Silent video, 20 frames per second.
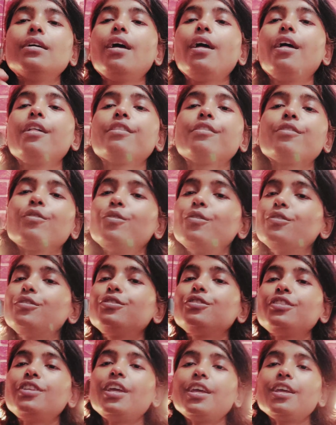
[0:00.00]
So
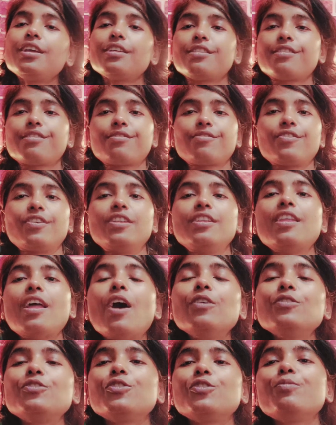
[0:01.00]
today is till
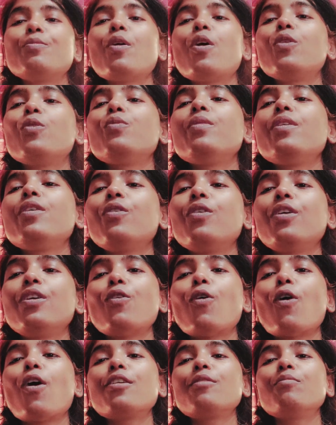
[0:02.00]
now. Tomorrow we're going to
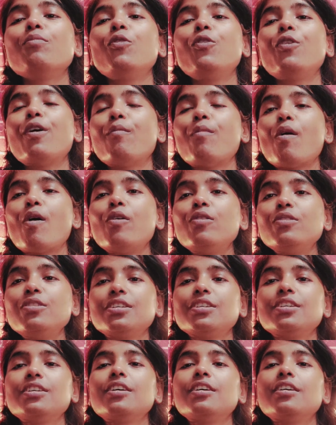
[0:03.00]
talk more about
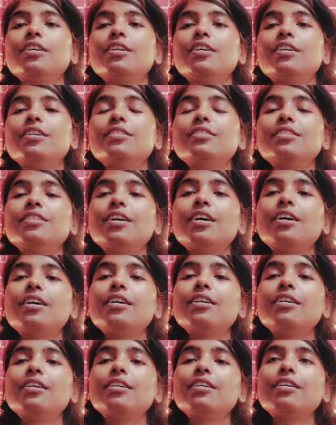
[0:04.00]
the
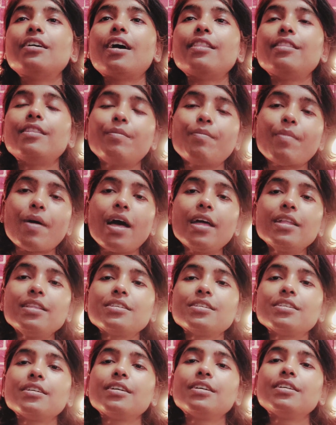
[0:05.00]
other part.
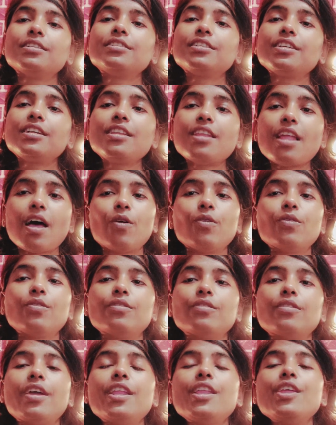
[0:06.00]
Till now,
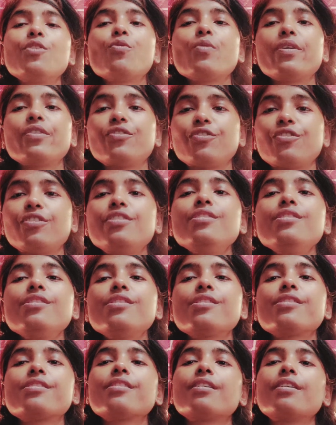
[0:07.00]
any
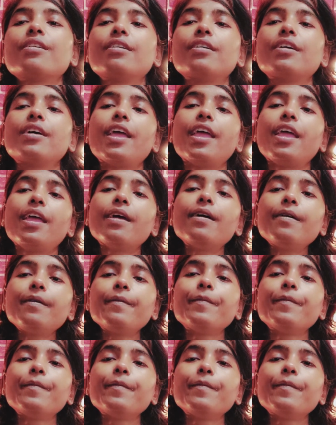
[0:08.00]
questions here?